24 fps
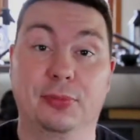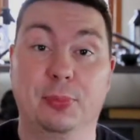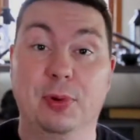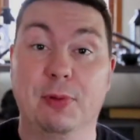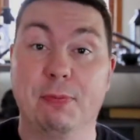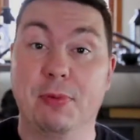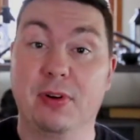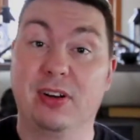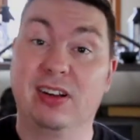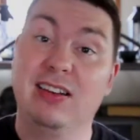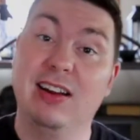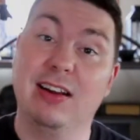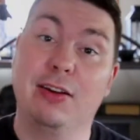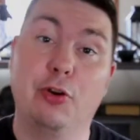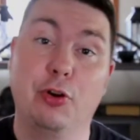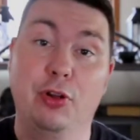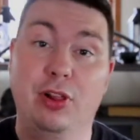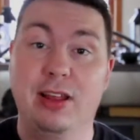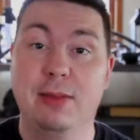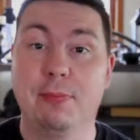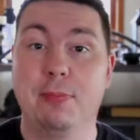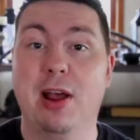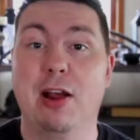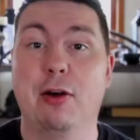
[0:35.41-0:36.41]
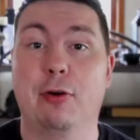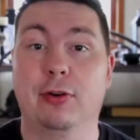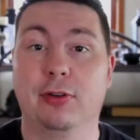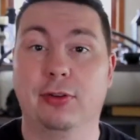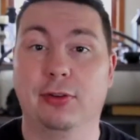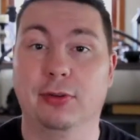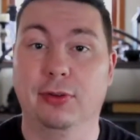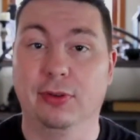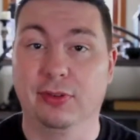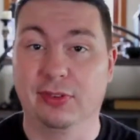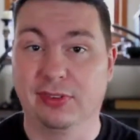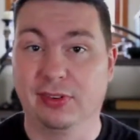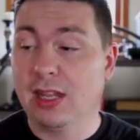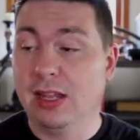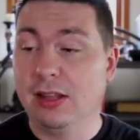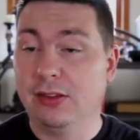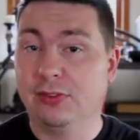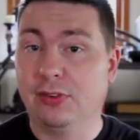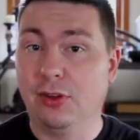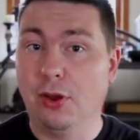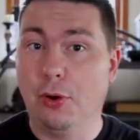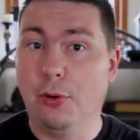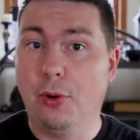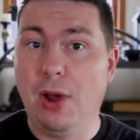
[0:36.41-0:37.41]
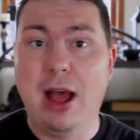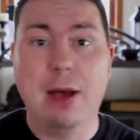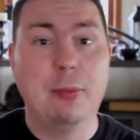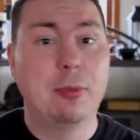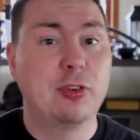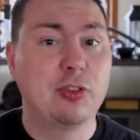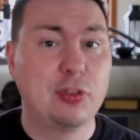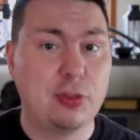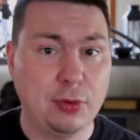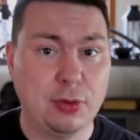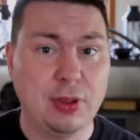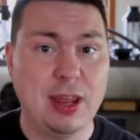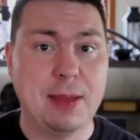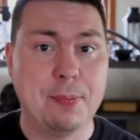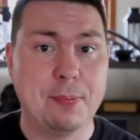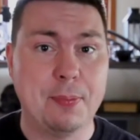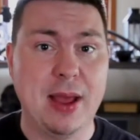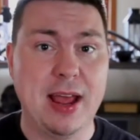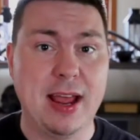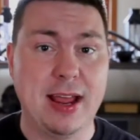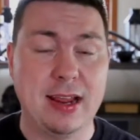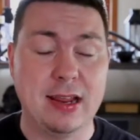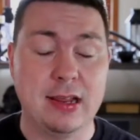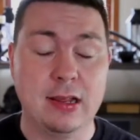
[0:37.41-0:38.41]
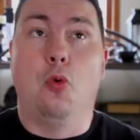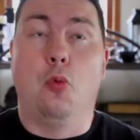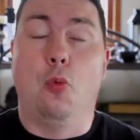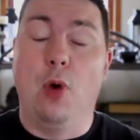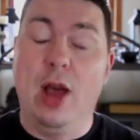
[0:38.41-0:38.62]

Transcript: but particularly power tools. So how much do they pay?